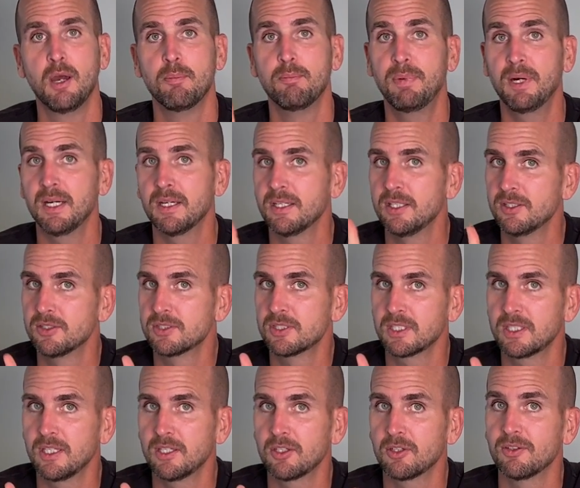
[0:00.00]
But here's the
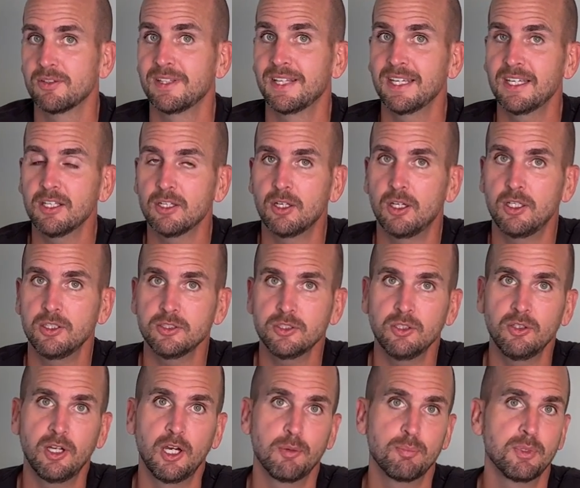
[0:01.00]
kicker. They can
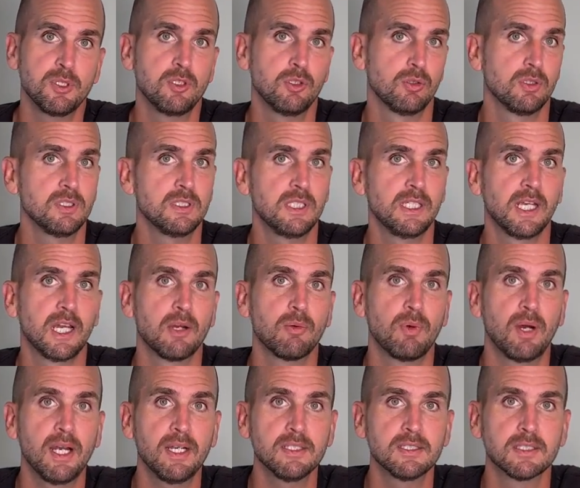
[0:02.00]
also help you do a
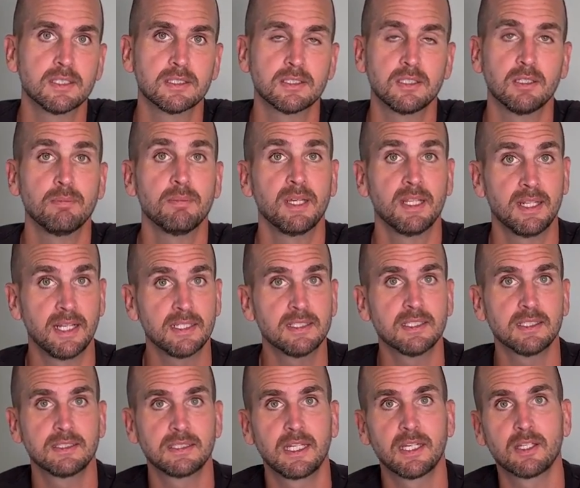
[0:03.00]
DIY system, and that's
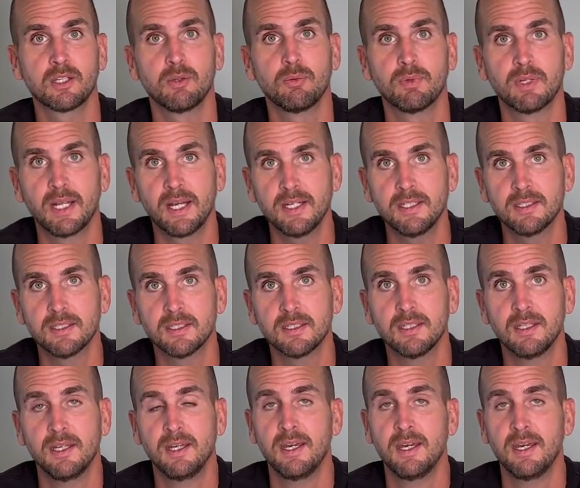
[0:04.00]
exactly what I did.